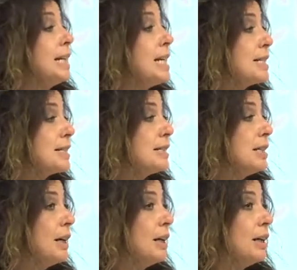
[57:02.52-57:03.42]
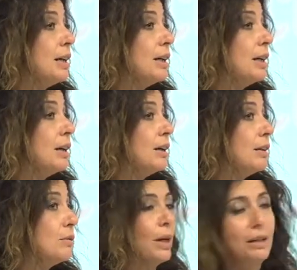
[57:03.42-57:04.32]
is,
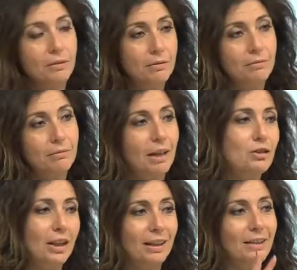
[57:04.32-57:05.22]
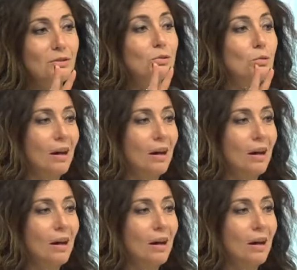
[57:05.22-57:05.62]
well, actually I can give you two